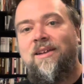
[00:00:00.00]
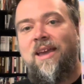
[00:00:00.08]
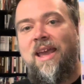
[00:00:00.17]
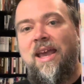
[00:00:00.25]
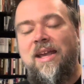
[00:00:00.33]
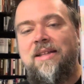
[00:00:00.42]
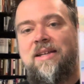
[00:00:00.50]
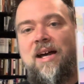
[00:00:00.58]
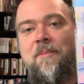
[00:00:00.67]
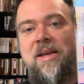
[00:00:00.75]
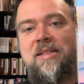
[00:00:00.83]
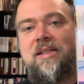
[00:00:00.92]
And
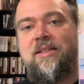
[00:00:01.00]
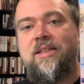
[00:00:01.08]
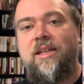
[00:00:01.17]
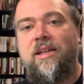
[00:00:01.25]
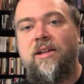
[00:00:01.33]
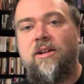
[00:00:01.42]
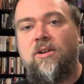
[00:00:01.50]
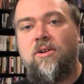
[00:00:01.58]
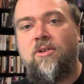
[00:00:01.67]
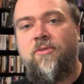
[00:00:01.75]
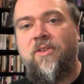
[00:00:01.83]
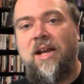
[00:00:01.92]
uh, basically,
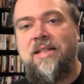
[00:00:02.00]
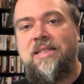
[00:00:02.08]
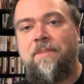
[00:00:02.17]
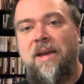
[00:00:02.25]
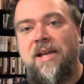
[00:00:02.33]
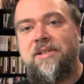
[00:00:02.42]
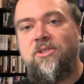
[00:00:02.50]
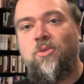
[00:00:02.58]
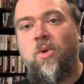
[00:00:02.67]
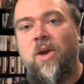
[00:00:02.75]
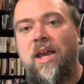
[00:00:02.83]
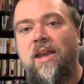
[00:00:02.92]
her fiance passes
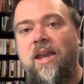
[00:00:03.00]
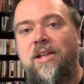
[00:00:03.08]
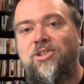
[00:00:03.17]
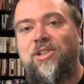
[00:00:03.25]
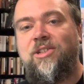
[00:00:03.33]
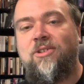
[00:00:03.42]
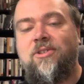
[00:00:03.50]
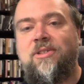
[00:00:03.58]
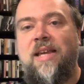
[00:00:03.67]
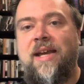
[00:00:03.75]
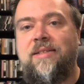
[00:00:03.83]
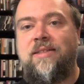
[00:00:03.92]
away, and she starts
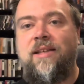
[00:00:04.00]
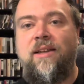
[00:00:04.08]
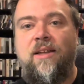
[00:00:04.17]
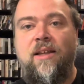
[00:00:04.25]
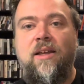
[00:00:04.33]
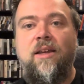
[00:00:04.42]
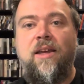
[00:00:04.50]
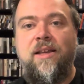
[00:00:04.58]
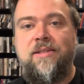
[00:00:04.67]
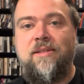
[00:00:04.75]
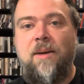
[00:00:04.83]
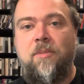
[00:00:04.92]
texting
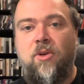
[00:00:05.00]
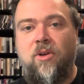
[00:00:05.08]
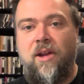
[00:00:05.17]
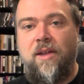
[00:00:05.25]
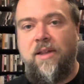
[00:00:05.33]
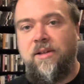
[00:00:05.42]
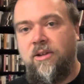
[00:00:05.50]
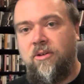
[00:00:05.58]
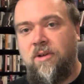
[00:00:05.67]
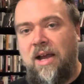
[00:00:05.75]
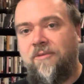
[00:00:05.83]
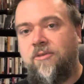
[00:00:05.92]
his number. And then, you
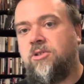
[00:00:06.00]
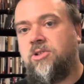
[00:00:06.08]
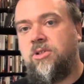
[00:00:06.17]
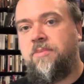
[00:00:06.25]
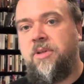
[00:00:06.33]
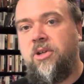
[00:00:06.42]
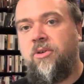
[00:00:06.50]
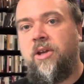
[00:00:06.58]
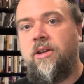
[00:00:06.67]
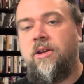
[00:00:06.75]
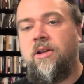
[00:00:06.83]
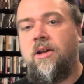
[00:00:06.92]
know, after a certain
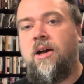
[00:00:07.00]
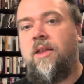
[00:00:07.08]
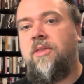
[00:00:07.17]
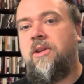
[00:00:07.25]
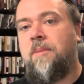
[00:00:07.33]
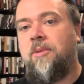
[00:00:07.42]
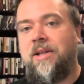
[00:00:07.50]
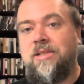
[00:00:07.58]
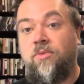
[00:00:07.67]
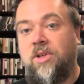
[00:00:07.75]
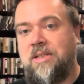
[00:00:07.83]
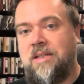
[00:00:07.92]
period, uh, the number
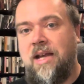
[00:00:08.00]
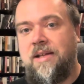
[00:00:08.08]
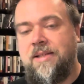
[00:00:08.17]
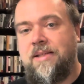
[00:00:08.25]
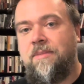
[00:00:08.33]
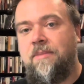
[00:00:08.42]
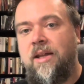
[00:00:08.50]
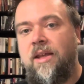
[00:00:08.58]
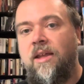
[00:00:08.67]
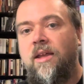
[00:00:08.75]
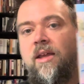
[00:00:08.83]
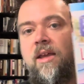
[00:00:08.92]
gets reassigned to
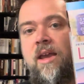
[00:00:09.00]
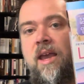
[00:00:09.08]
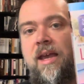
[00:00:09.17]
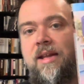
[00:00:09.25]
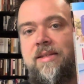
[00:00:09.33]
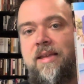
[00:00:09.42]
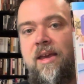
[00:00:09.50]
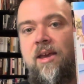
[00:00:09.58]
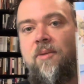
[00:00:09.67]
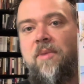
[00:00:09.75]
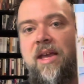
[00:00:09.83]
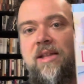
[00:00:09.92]
somebody and it's
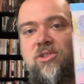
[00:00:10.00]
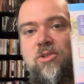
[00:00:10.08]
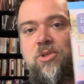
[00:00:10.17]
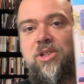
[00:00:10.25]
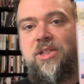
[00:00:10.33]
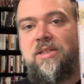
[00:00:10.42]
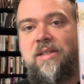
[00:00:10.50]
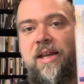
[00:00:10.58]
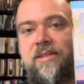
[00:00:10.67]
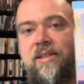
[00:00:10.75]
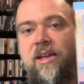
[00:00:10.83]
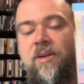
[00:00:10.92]
him. And so she's
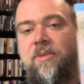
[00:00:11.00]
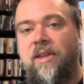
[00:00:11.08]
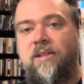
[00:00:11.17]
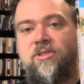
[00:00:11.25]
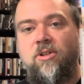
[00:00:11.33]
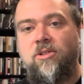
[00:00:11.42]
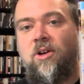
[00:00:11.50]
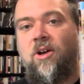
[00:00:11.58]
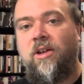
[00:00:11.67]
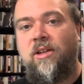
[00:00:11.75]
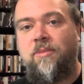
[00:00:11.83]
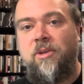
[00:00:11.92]
texting him and they start
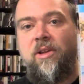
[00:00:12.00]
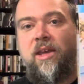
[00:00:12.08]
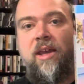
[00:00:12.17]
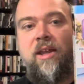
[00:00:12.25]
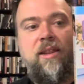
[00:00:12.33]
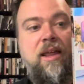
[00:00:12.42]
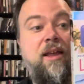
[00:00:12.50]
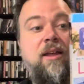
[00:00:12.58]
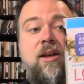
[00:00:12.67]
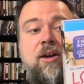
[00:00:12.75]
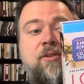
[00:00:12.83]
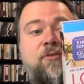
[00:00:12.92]
talking, communicating, they
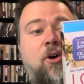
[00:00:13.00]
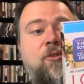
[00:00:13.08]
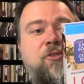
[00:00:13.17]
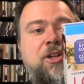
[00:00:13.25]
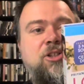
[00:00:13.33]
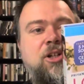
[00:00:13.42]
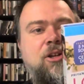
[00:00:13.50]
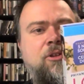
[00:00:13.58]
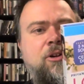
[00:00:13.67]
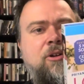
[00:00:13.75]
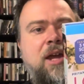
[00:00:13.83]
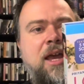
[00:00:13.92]
fall for each
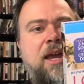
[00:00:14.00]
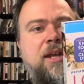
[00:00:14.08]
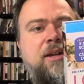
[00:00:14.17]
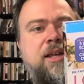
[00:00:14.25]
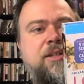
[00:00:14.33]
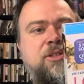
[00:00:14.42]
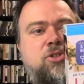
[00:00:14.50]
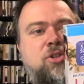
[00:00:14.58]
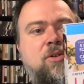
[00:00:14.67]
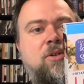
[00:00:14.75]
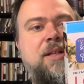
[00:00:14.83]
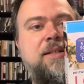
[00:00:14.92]
other. And he's a
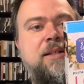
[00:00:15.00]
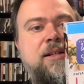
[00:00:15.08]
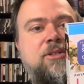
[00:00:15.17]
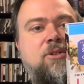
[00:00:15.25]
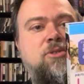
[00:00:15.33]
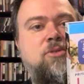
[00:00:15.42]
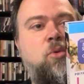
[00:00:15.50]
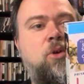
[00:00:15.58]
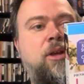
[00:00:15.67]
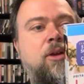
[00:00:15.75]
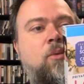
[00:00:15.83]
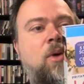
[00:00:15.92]
journalist and he starts
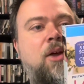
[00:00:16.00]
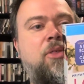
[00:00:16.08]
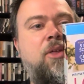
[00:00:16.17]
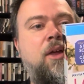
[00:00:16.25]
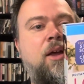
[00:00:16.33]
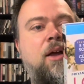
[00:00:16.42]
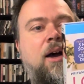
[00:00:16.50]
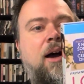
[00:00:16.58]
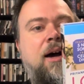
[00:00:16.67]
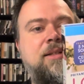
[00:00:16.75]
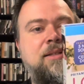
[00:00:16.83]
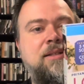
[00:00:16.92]
working with
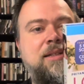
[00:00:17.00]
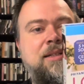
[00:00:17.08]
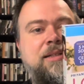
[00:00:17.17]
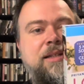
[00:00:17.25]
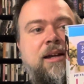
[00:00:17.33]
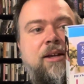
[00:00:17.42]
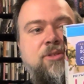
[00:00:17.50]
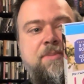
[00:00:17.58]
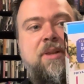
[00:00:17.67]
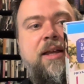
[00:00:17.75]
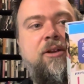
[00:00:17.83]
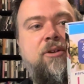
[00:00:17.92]
uh, Celine Dion, who's
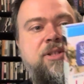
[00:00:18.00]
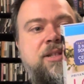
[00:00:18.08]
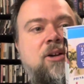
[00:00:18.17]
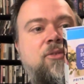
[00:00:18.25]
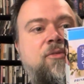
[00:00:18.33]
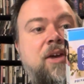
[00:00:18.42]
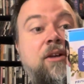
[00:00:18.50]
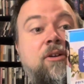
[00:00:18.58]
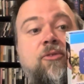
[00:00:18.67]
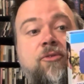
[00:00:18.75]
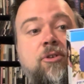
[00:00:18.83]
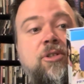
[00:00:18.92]
playing herself in
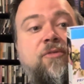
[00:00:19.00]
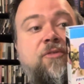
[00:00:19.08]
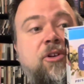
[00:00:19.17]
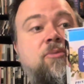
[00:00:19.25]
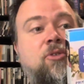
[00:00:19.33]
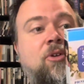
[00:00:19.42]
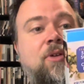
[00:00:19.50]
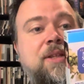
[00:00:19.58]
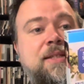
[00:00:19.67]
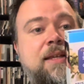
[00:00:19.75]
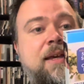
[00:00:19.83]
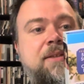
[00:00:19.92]
her first film role,
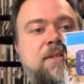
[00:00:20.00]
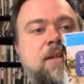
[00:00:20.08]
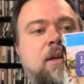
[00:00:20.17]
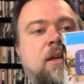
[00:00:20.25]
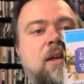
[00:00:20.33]
it says.